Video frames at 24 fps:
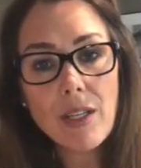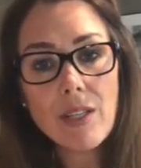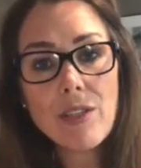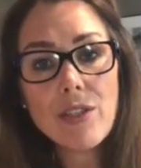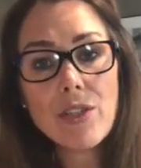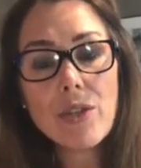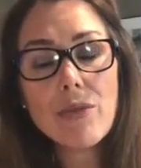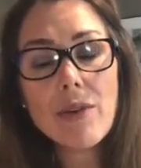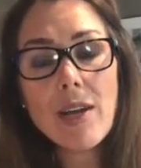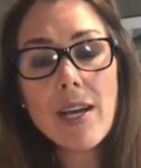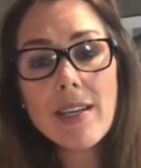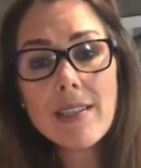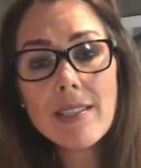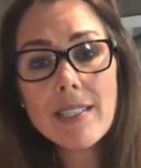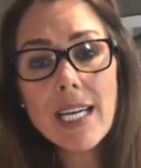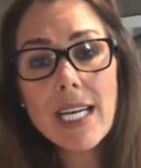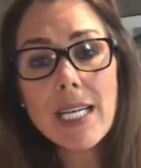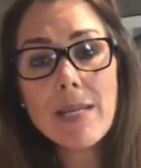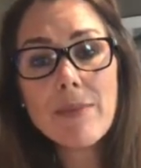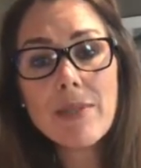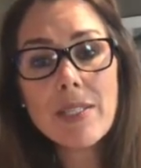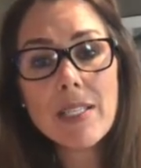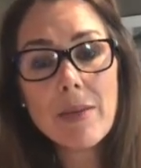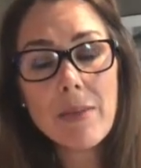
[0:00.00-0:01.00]
So next
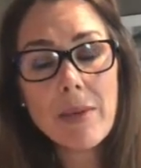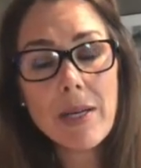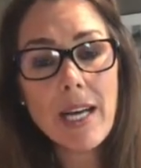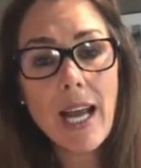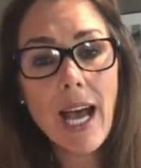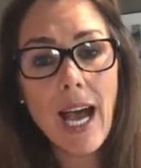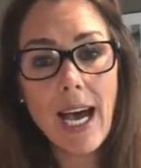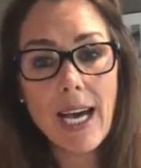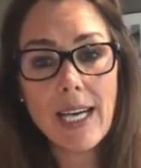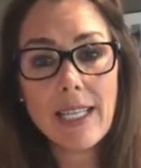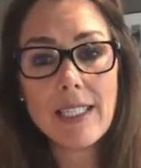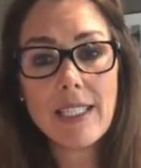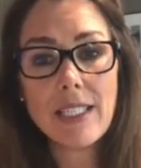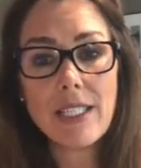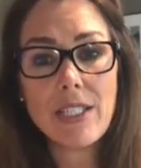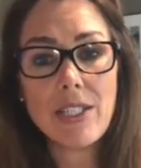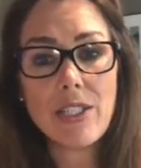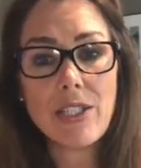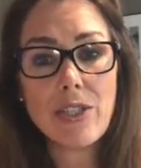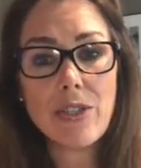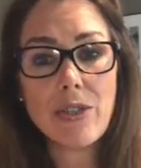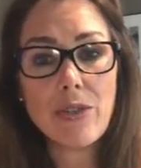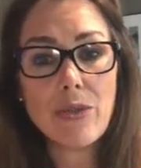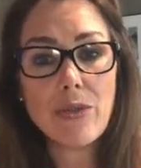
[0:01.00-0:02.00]
time someone
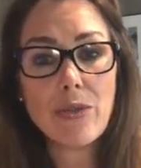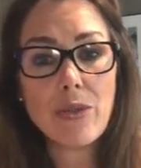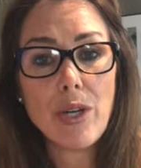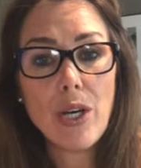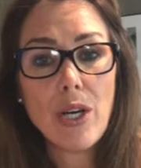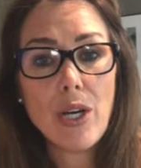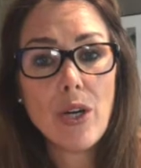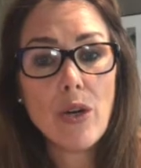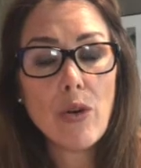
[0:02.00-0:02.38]
asks you